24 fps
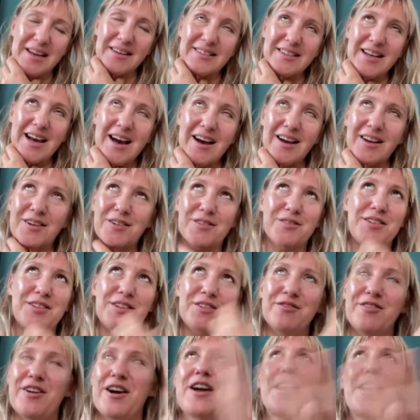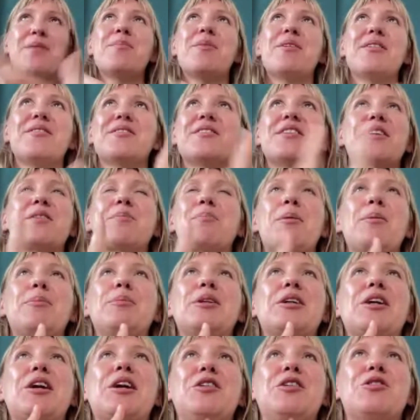and out of the vibe of the
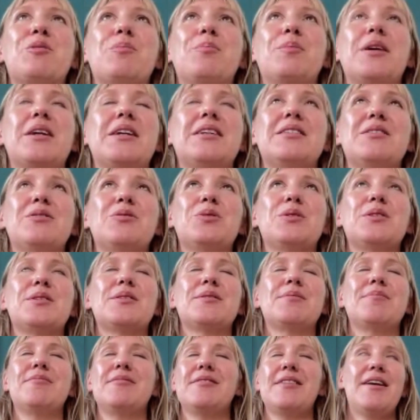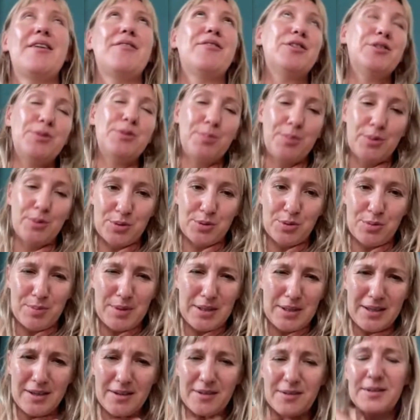publication because it was never supposed to
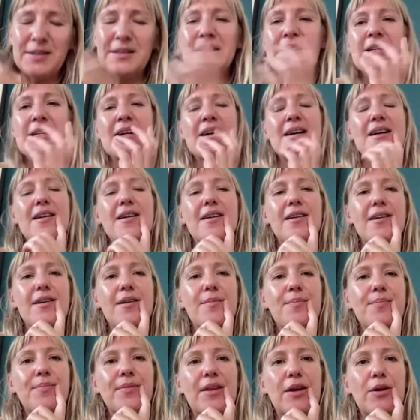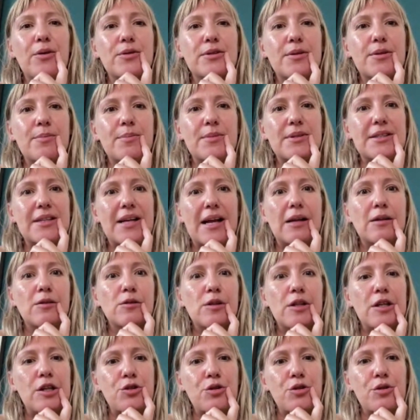be there. That was a
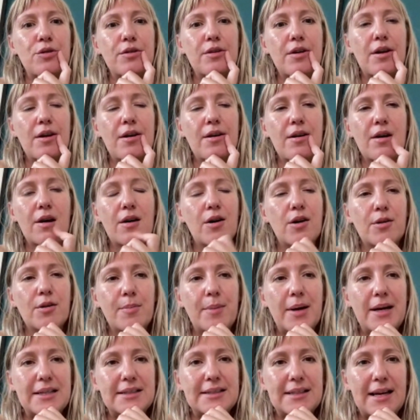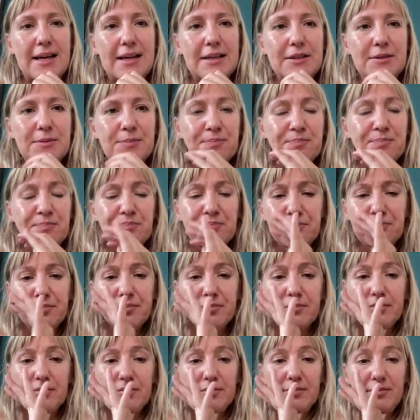miscalculation on my side.
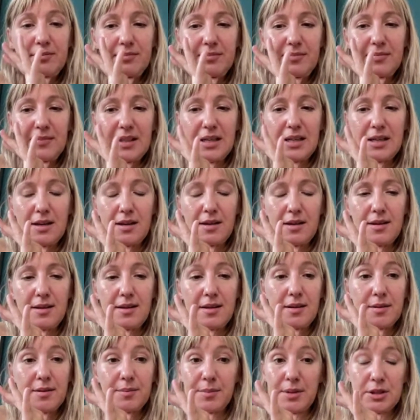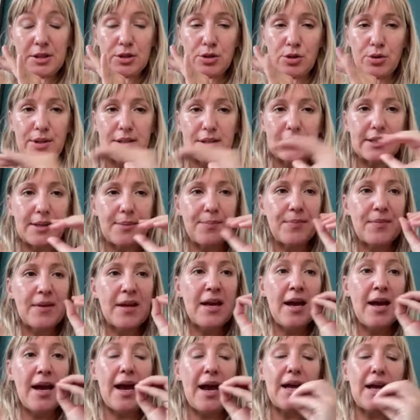It's so easy.
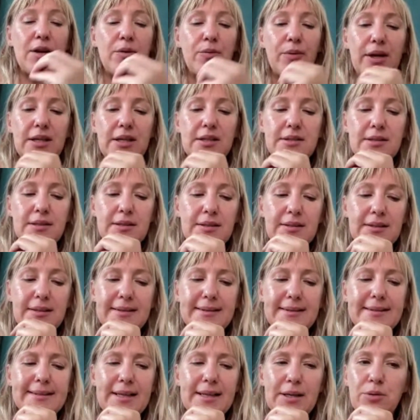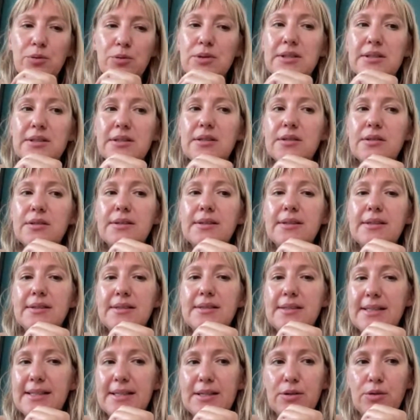Anyways, that was the
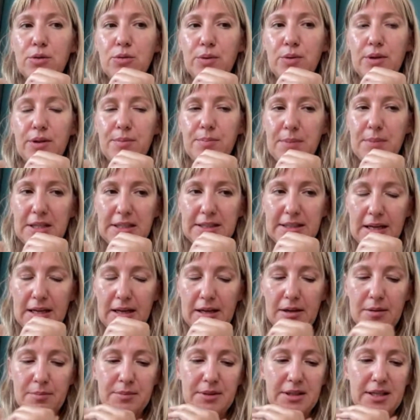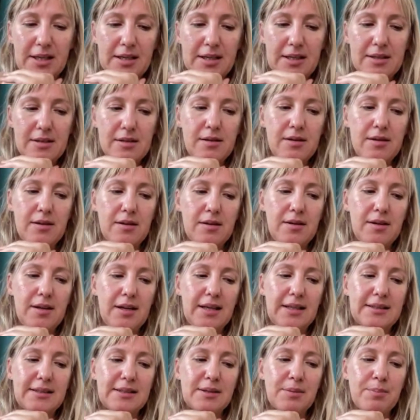deal with Me Time. That
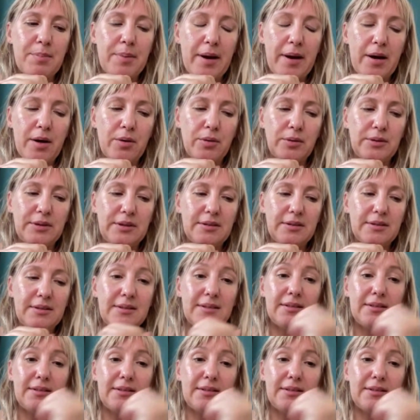it's about